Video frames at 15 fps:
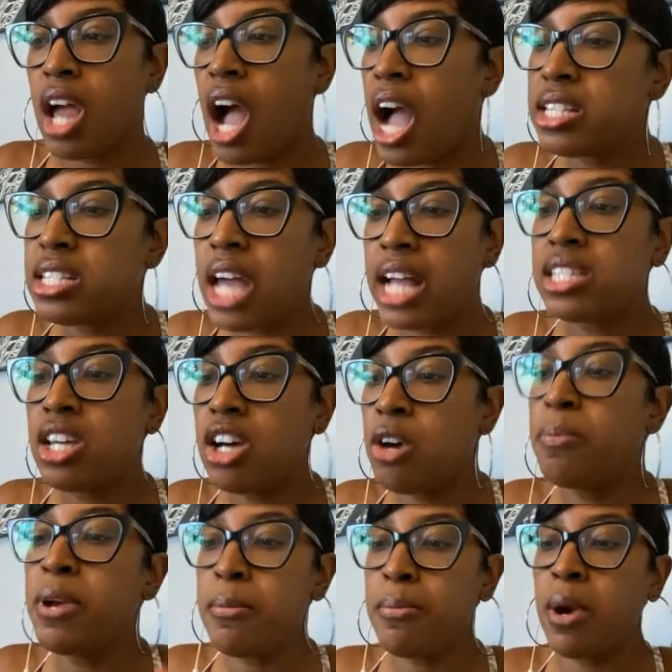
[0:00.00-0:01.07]
I tell
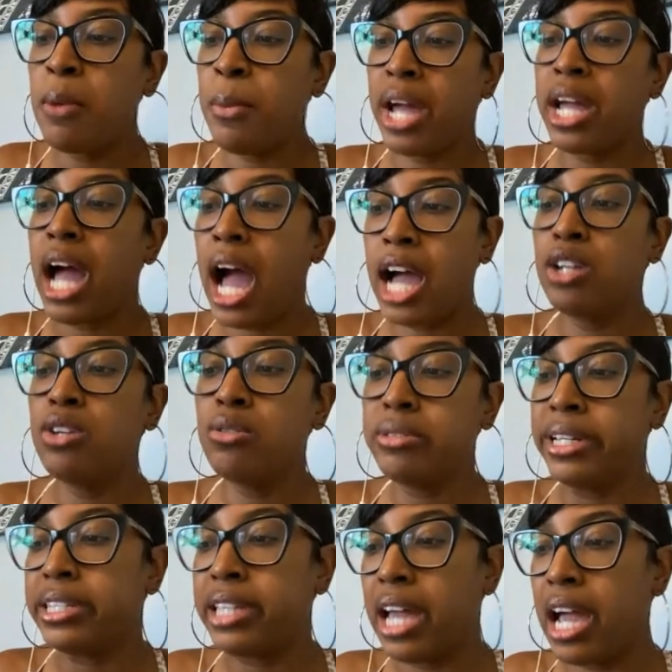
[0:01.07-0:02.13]
people, I'm like, I knew
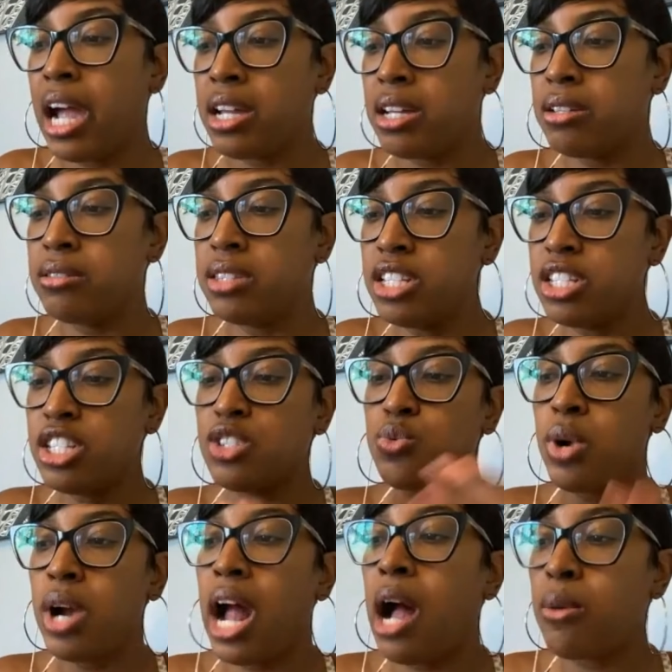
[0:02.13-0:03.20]
that this is
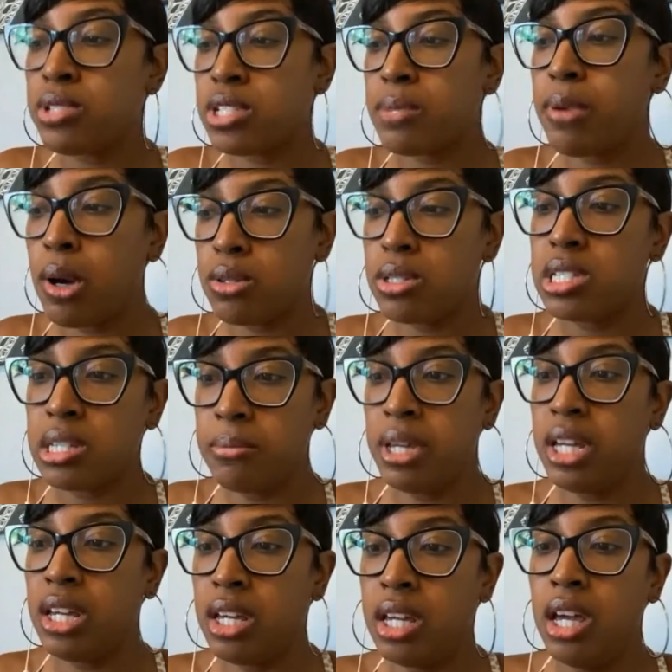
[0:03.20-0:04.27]
where I was supposed to
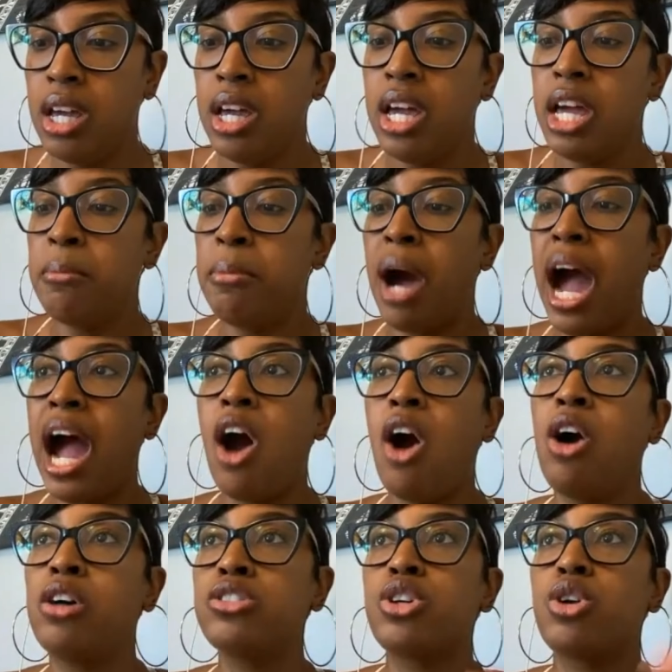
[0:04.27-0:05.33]
be, but I
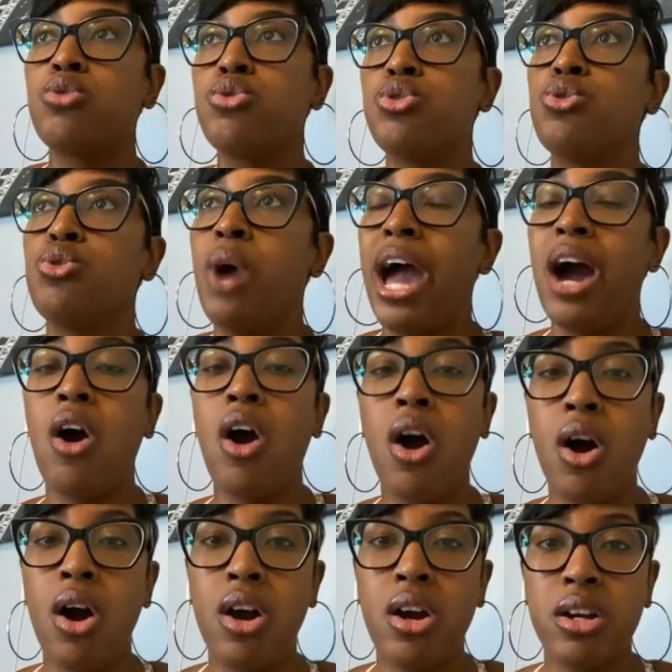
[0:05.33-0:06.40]
also knew how
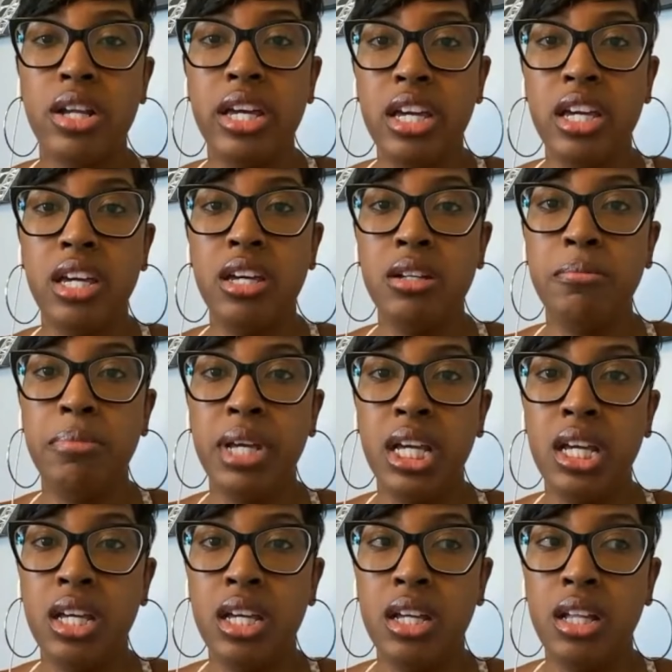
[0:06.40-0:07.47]
hard it could
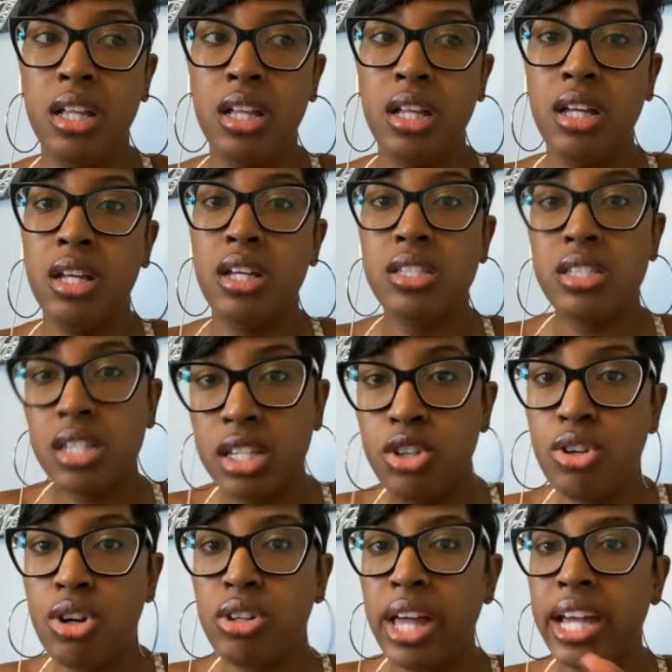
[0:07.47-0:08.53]
be to,
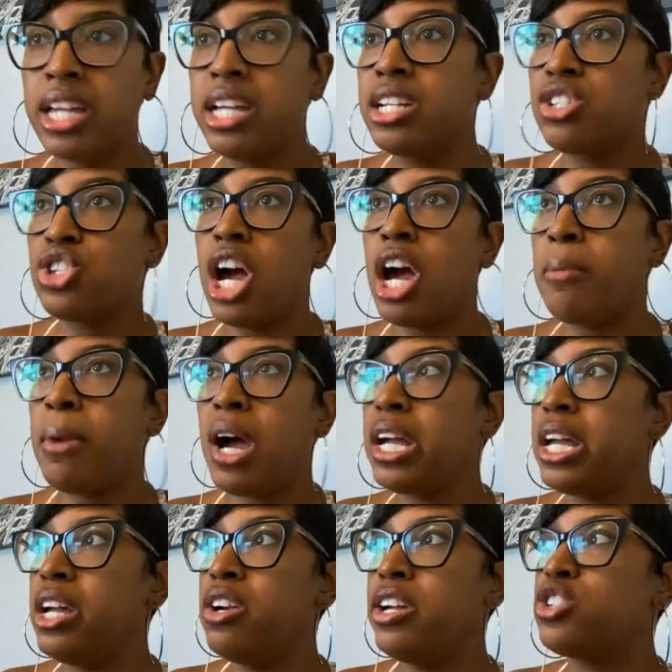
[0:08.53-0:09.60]
you know, like, get a job out
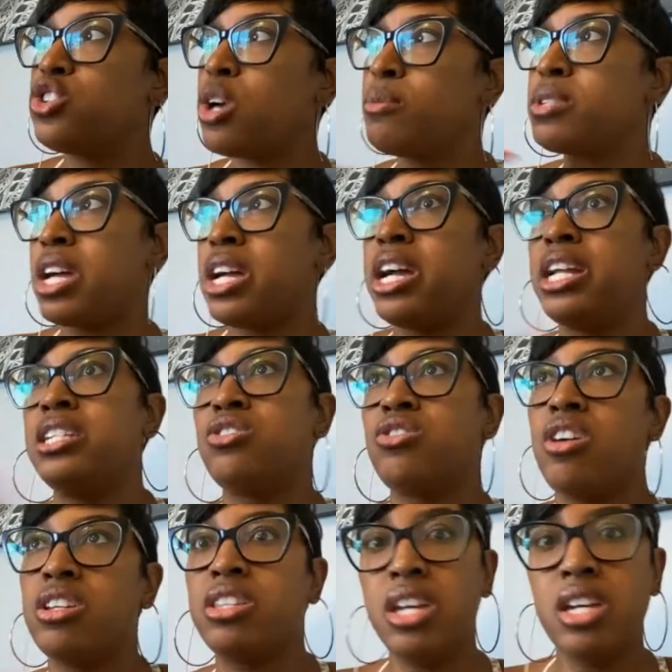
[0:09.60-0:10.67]
here. And so I was like, I got to
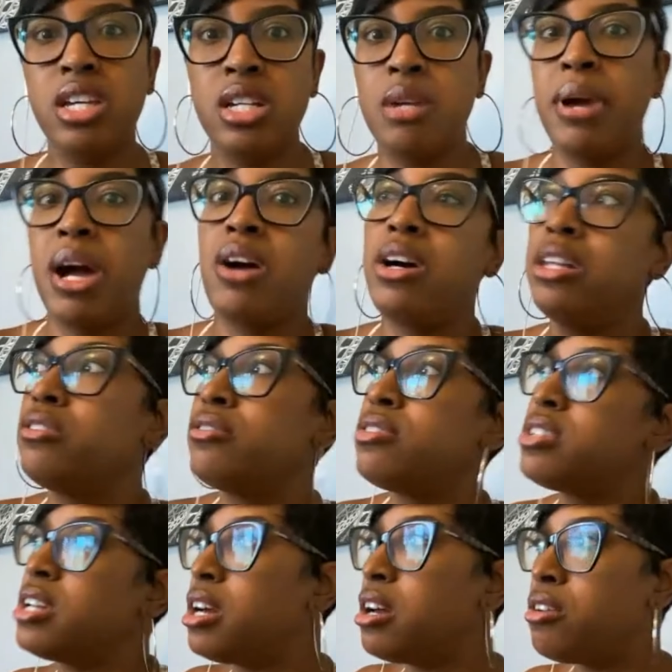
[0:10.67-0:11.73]
start thinking about other
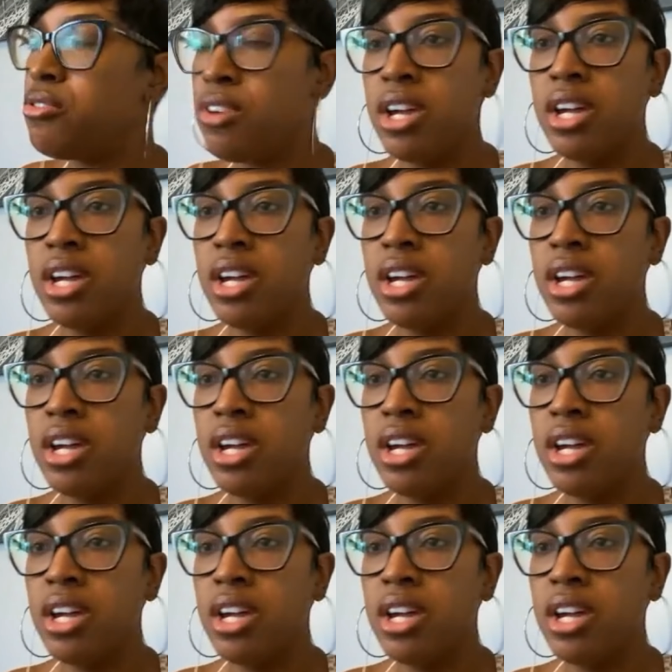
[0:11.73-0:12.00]
stuff.